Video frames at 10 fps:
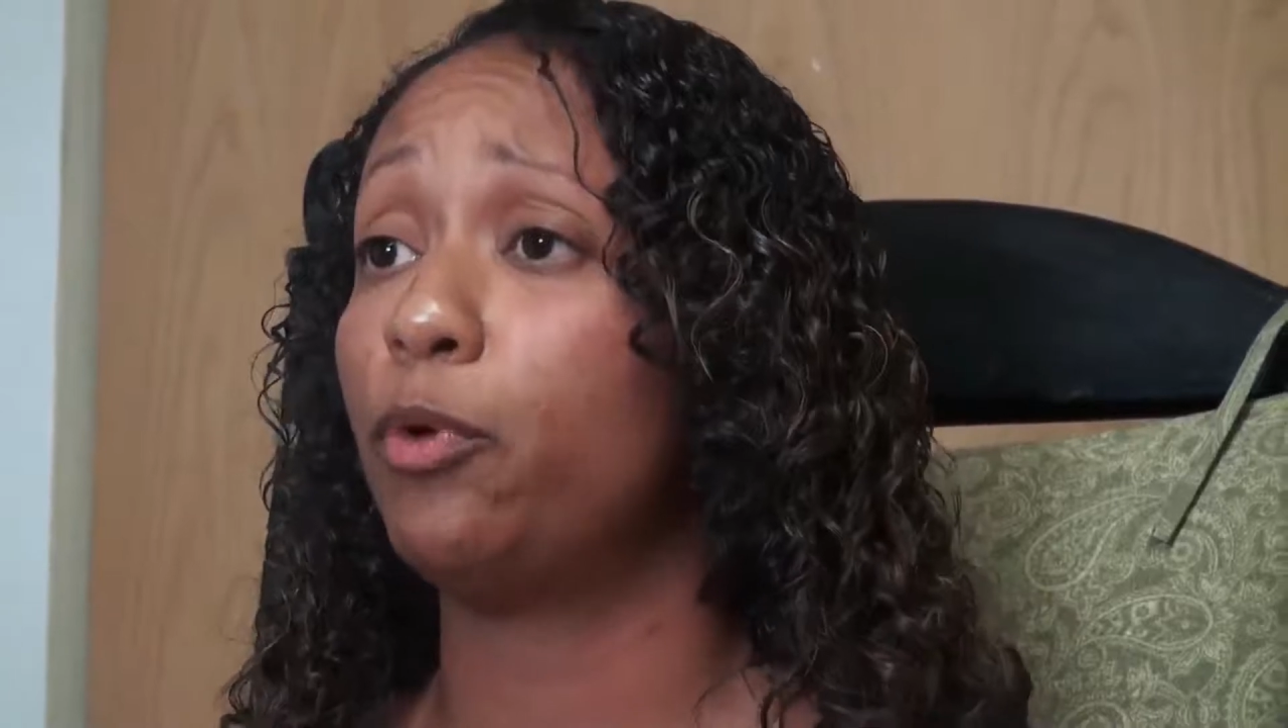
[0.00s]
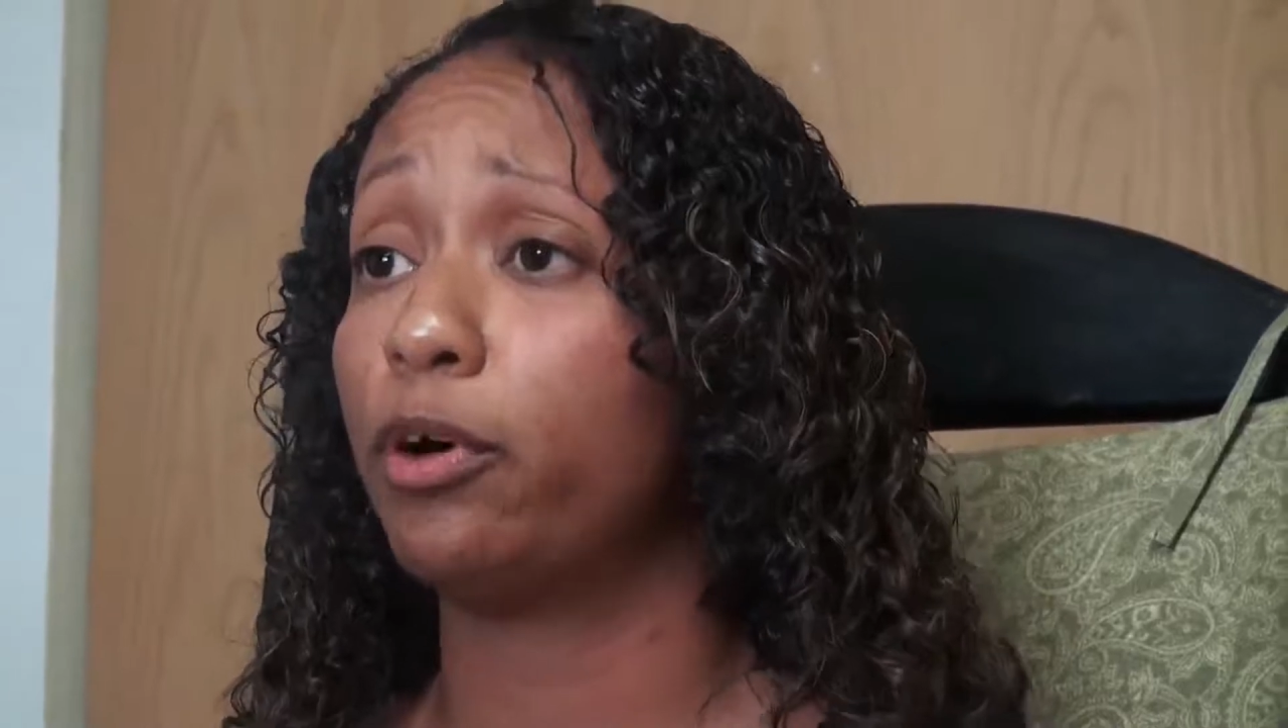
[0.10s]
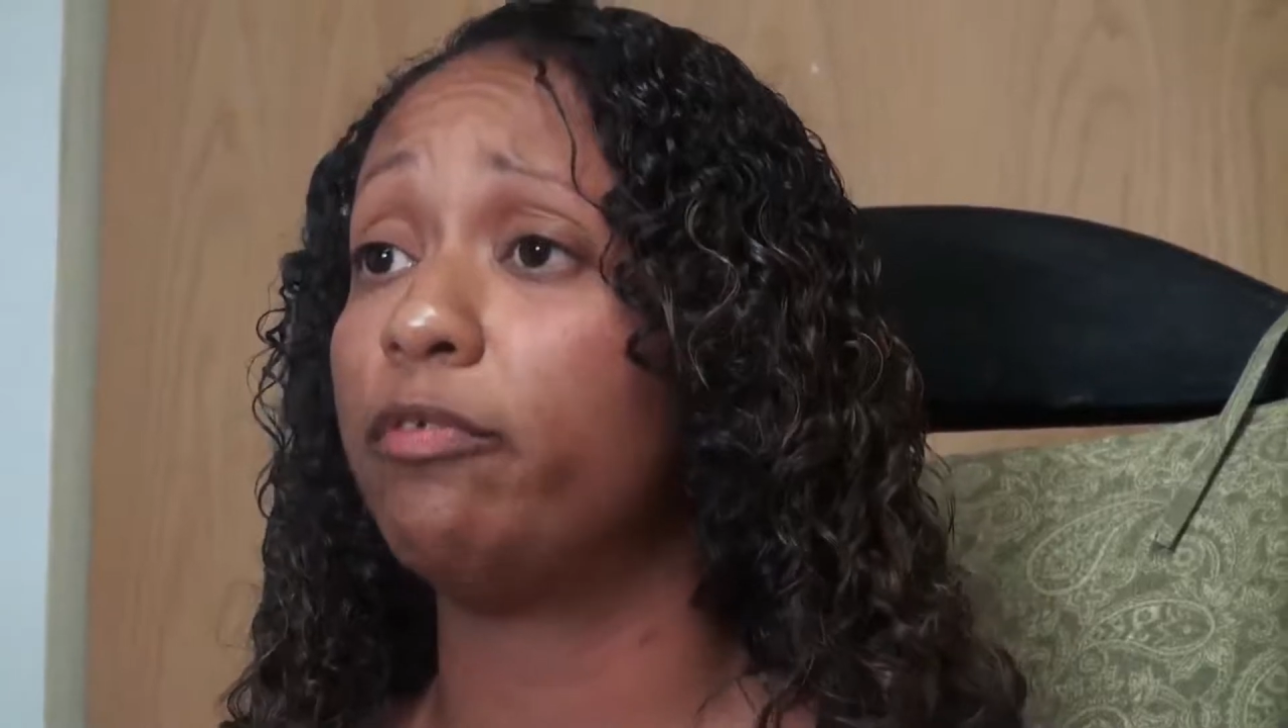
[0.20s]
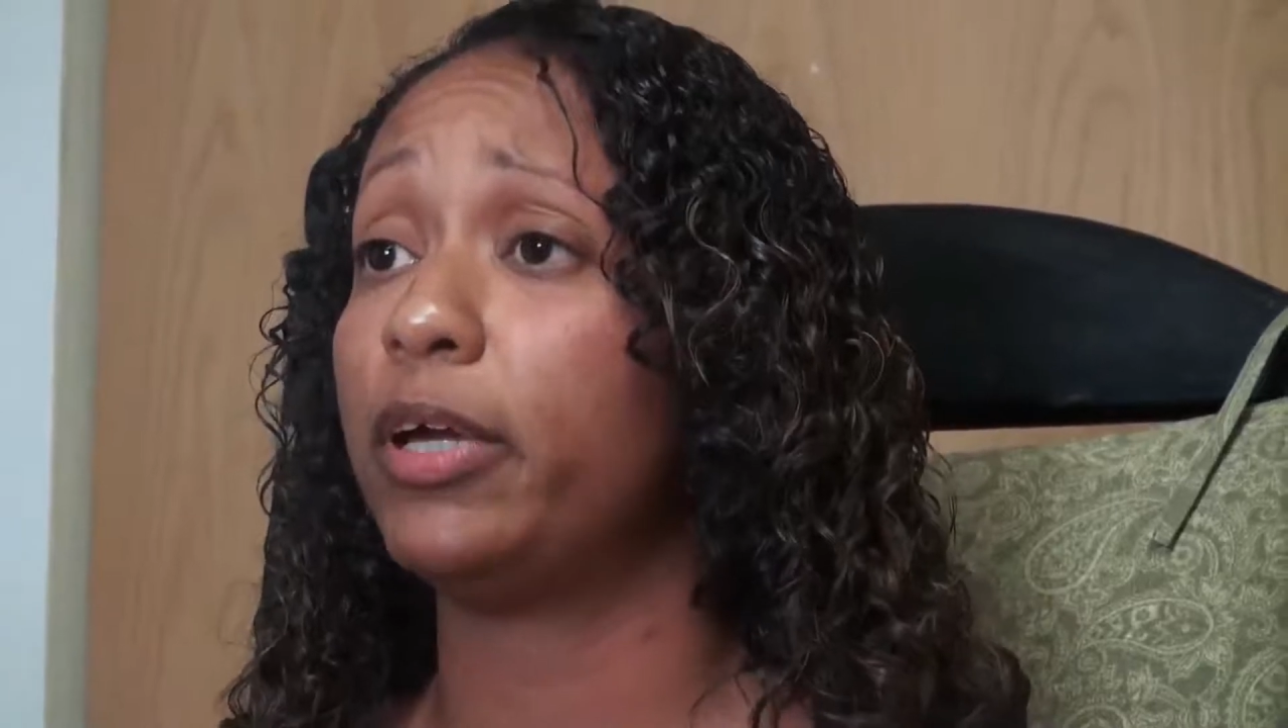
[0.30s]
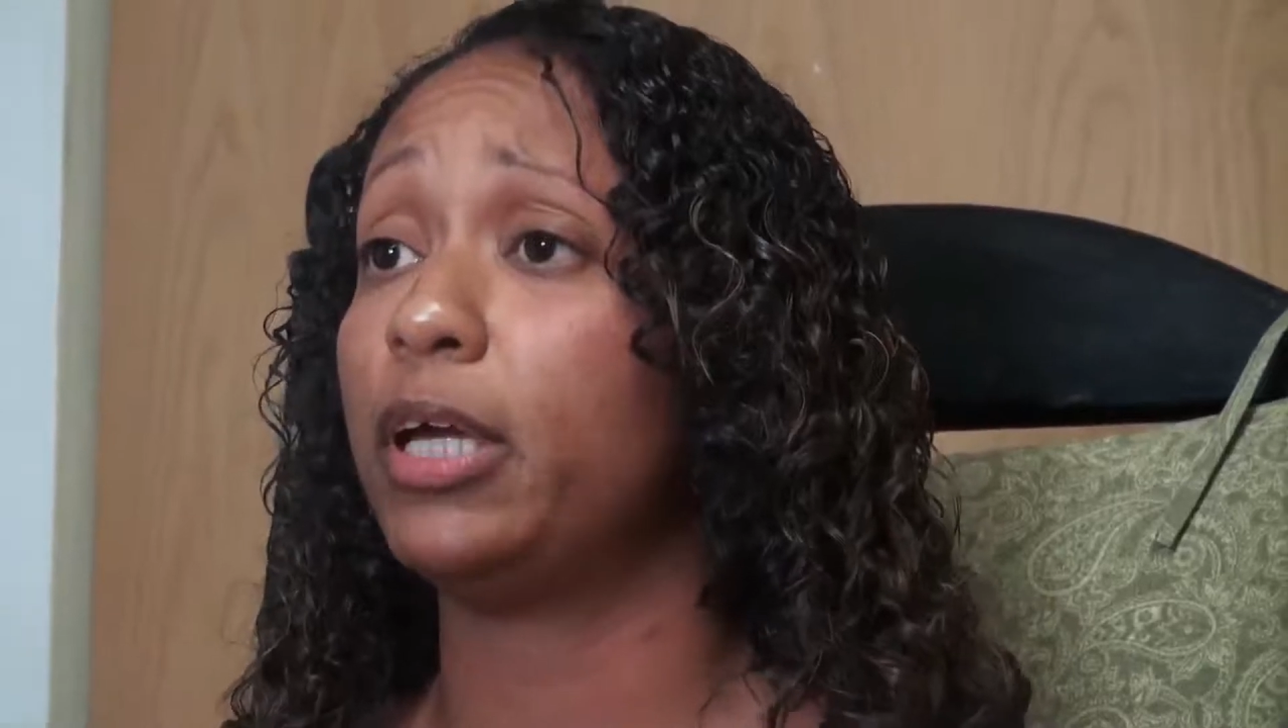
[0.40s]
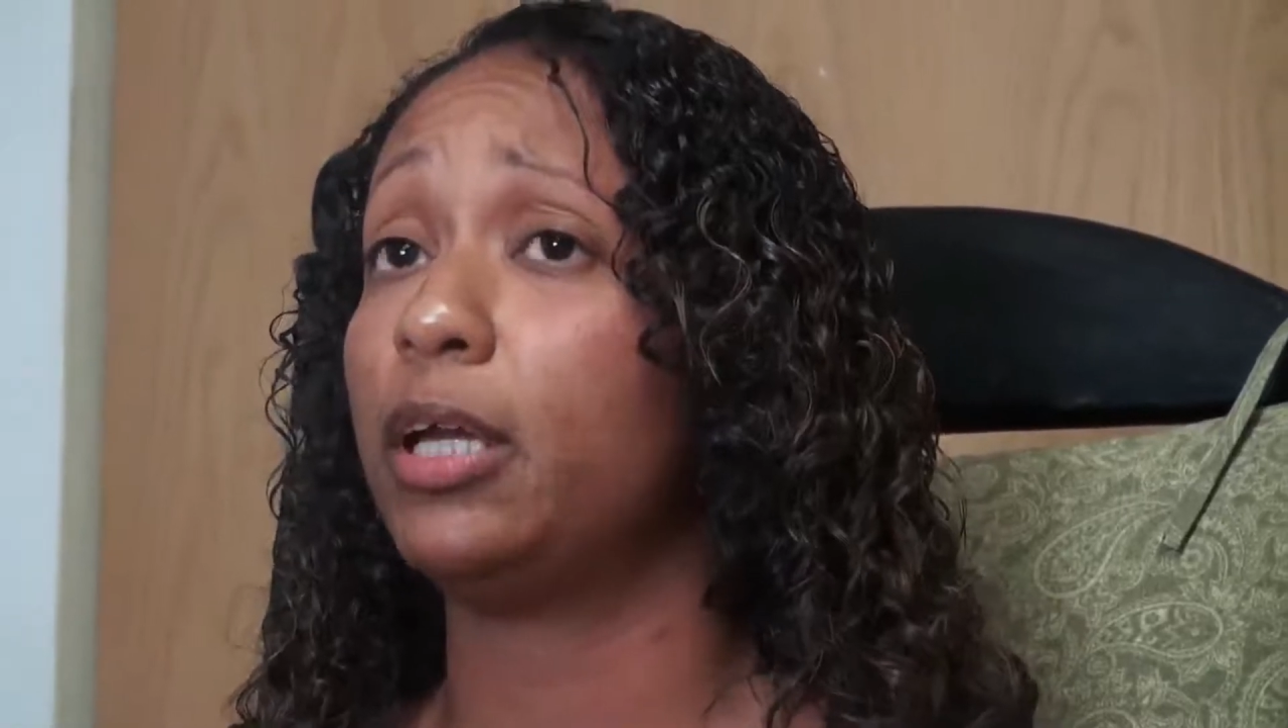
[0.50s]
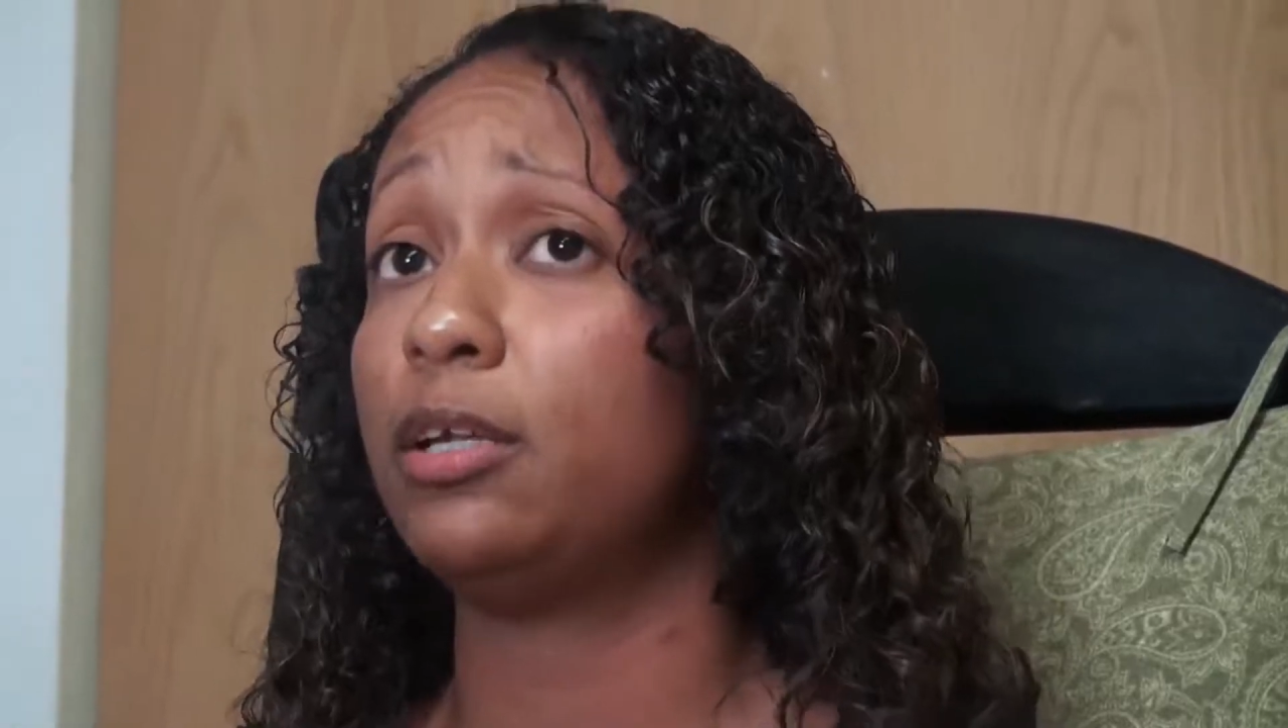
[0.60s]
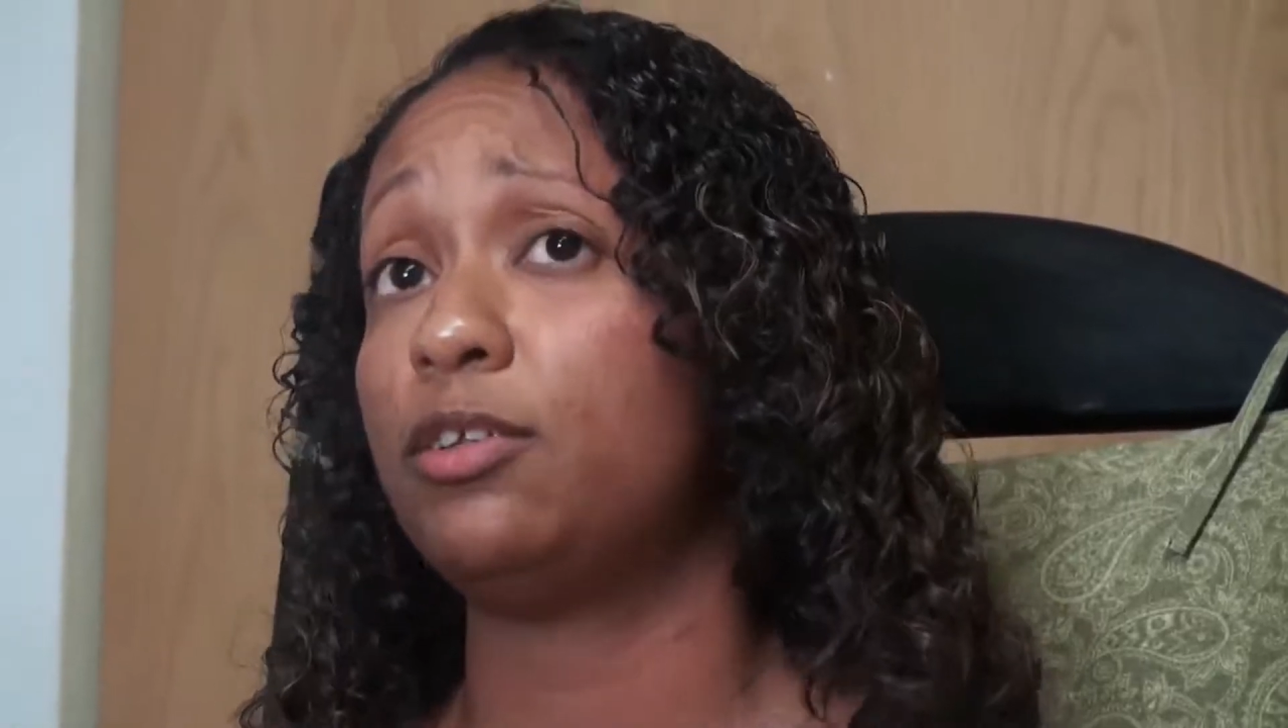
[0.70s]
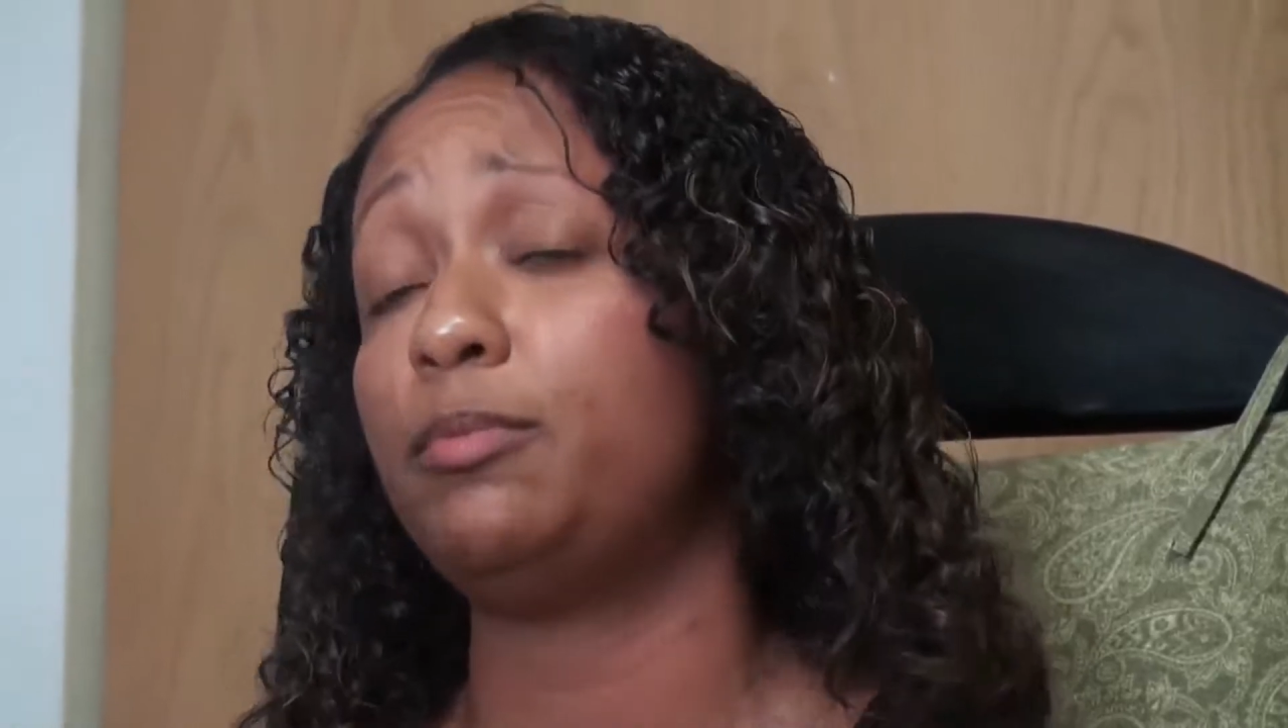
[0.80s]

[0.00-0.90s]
morphine and